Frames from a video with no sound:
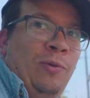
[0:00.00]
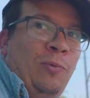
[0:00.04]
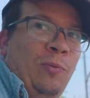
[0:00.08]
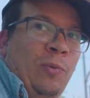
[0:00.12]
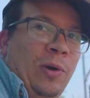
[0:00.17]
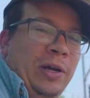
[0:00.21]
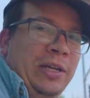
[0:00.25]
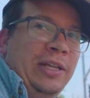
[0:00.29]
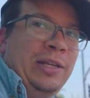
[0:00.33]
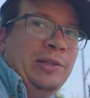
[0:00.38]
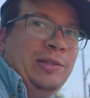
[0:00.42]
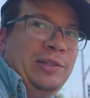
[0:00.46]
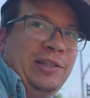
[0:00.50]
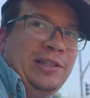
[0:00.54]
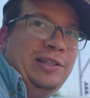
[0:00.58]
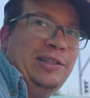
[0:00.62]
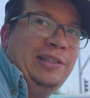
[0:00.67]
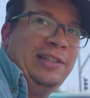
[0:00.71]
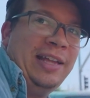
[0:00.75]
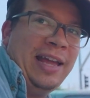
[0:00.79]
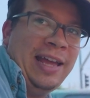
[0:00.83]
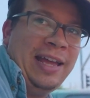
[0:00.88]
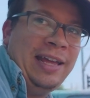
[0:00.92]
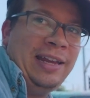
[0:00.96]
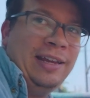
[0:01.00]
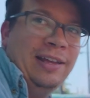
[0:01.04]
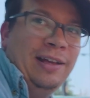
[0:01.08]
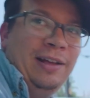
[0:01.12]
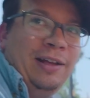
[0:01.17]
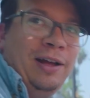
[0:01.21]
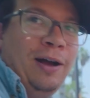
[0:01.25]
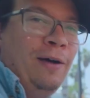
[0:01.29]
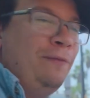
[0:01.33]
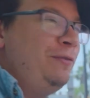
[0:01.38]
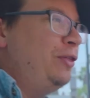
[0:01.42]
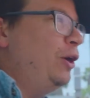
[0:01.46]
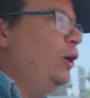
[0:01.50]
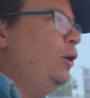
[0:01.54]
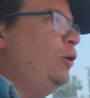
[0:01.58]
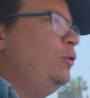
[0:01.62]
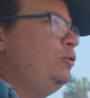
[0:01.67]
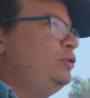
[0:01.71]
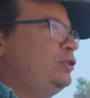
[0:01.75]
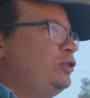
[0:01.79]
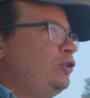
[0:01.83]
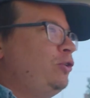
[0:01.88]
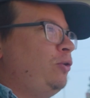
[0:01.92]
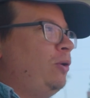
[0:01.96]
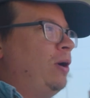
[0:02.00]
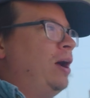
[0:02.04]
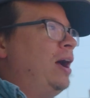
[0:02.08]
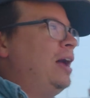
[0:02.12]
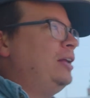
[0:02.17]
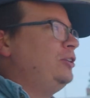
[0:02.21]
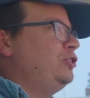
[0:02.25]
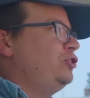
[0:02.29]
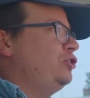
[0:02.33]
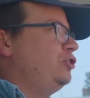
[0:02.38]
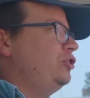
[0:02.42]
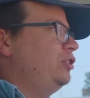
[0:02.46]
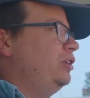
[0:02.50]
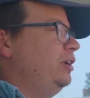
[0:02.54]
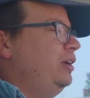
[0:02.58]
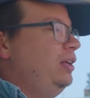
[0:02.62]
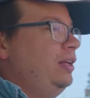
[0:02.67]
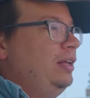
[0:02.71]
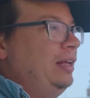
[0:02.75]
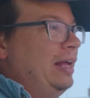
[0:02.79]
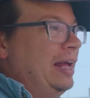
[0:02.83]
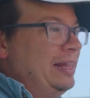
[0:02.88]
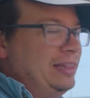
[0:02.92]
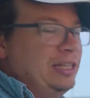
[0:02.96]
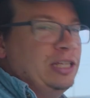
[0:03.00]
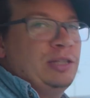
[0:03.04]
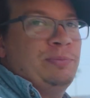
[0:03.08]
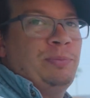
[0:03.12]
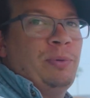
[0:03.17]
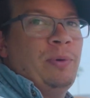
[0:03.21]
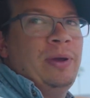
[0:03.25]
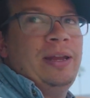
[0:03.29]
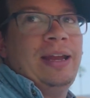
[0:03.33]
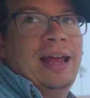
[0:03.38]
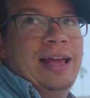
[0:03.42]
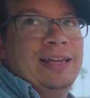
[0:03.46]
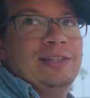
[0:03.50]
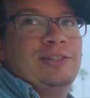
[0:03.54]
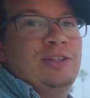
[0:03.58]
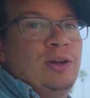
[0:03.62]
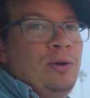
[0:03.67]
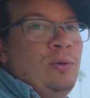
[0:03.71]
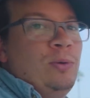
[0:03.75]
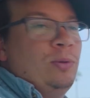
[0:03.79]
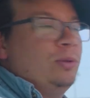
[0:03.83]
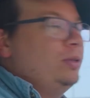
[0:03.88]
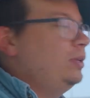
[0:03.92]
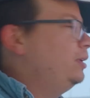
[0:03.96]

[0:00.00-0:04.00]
What is the state of the host crotch? At this point, ice cold.